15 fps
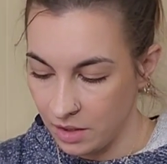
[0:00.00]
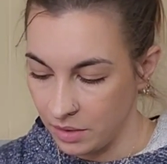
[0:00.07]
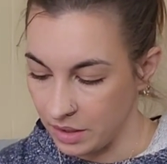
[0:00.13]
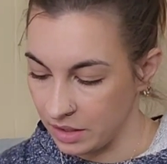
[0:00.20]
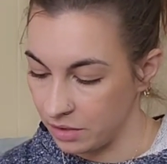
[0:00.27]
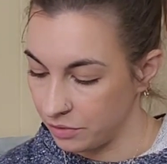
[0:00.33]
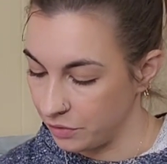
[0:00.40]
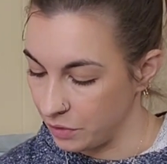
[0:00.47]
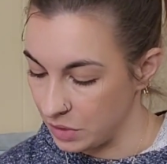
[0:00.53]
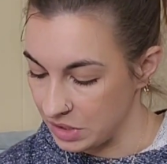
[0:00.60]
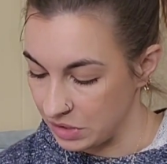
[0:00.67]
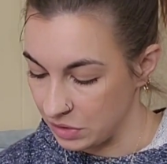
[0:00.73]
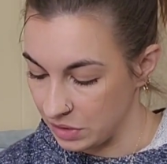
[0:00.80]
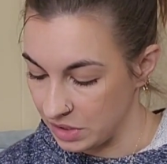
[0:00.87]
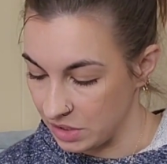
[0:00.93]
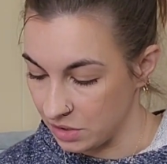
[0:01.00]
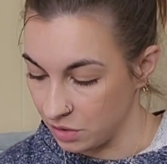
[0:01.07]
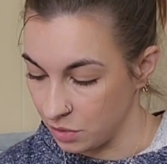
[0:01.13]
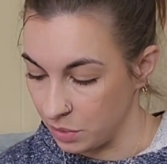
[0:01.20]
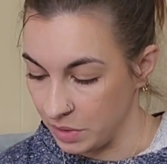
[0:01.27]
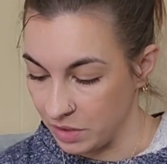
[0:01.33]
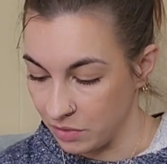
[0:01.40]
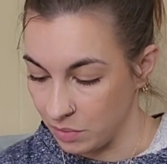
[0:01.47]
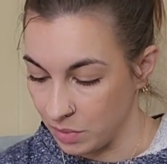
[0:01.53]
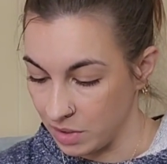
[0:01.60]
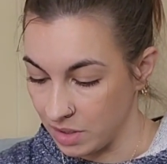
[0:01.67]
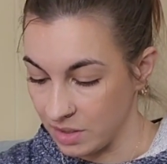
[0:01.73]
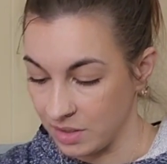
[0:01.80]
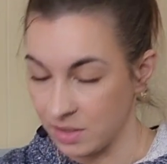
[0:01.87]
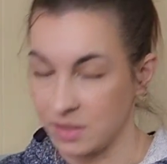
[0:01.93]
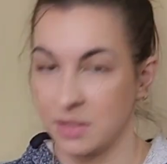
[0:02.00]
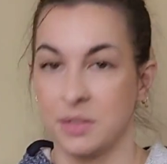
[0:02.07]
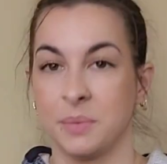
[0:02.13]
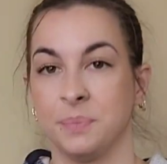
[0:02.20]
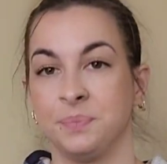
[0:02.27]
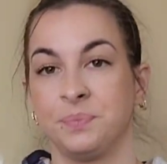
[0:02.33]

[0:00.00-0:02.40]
We get the Four of Swords and the Queen of Wands.